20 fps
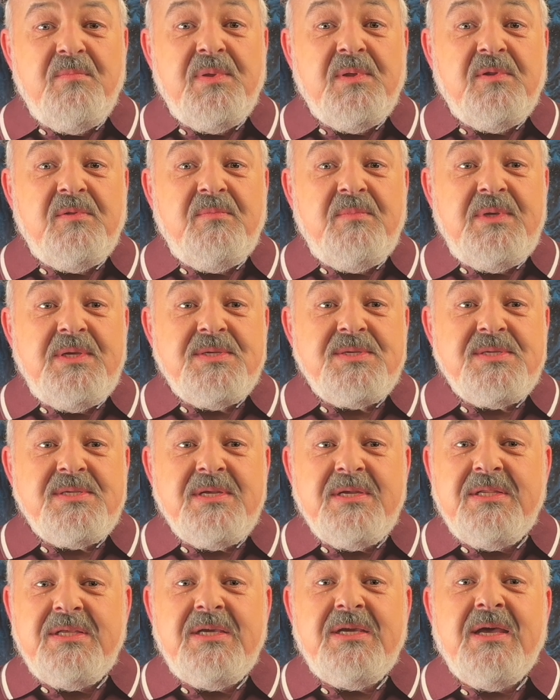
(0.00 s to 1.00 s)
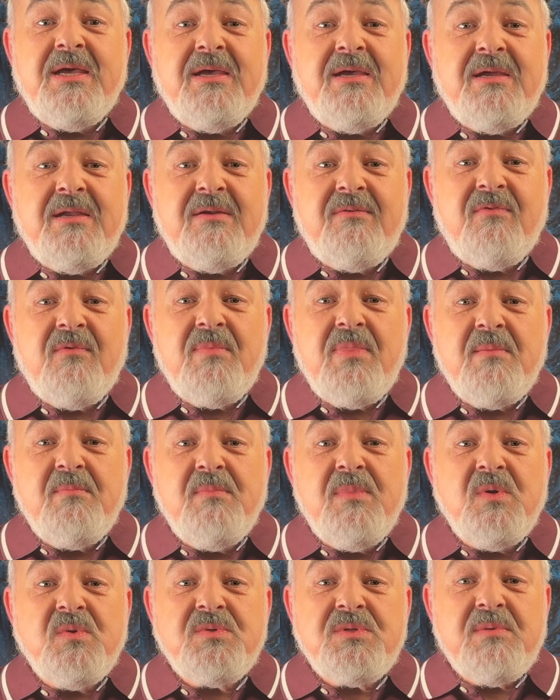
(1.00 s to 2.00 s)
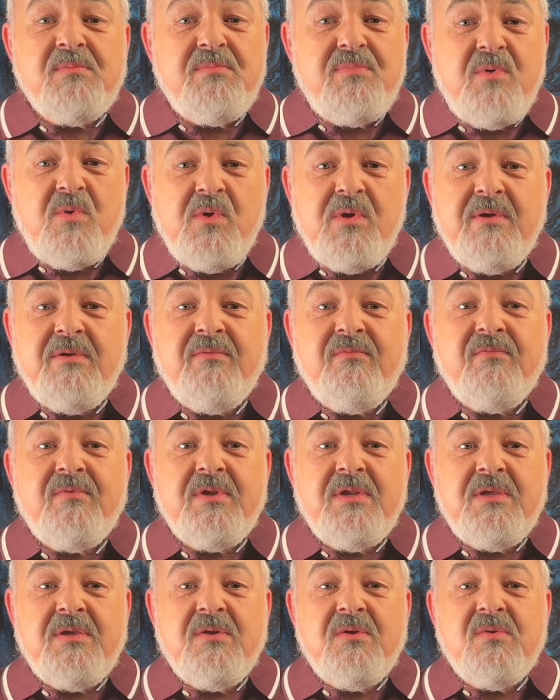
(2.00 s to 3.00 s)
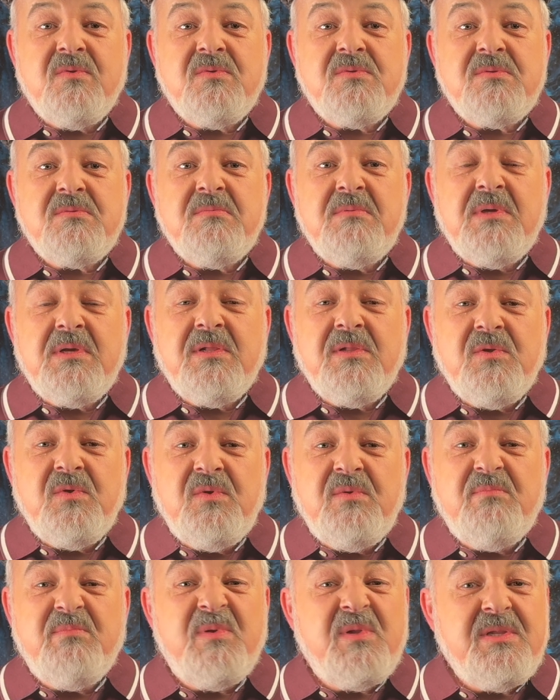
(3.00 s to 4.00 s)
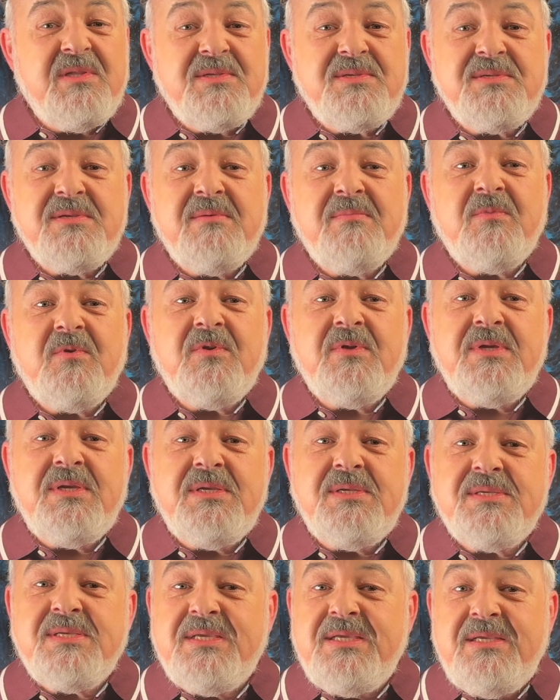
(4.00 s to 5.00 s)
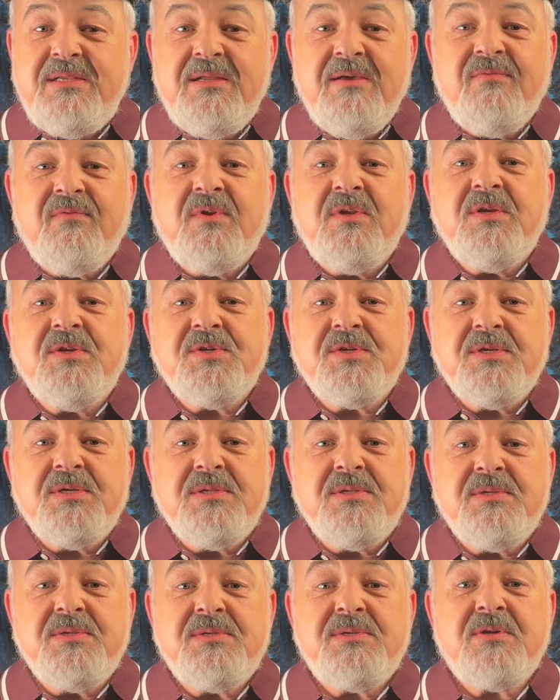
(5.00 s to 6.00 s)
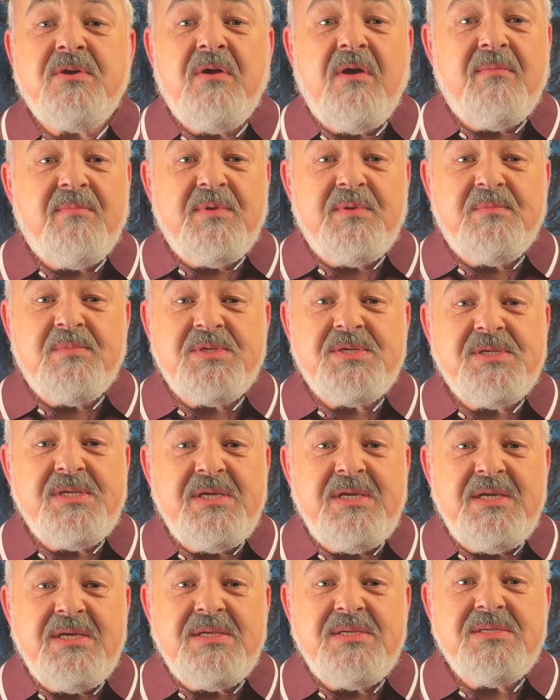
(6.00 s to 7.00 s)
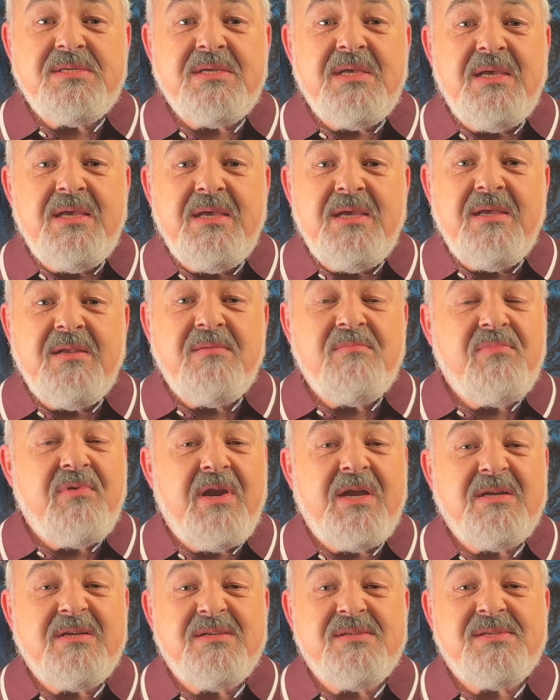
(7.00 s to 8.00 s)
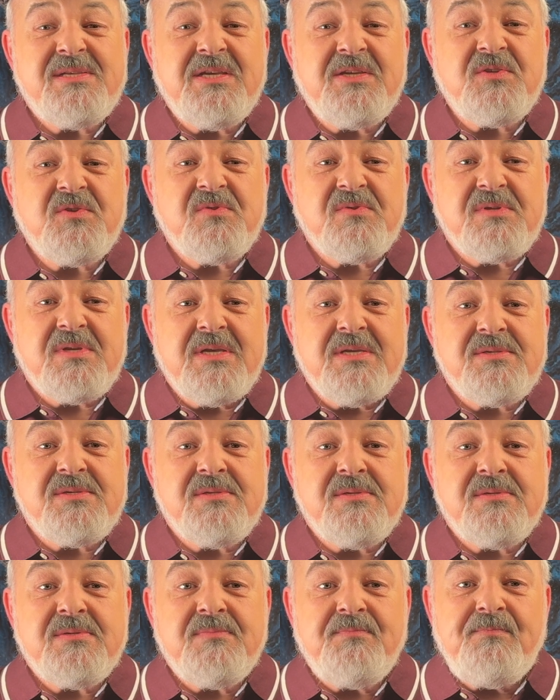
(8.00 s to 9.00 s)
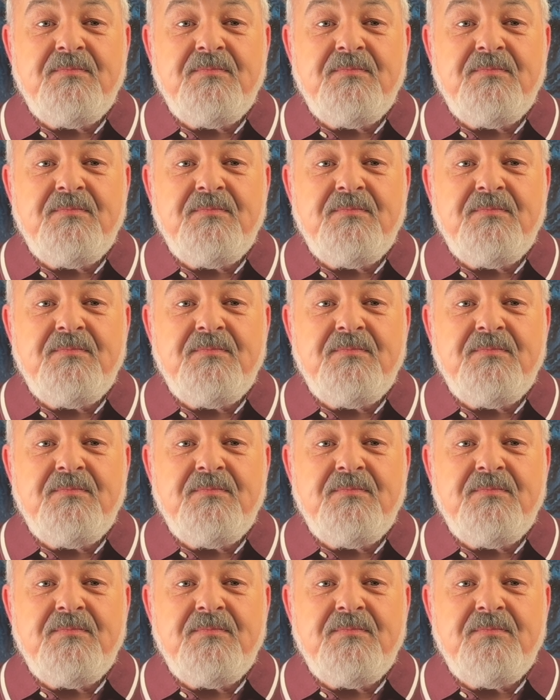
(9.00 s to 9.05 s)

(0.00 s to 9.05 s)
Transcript: Build me a study guide from the most important videos. Include bullet summaries, key definitions, common mistakes, and practice exercises.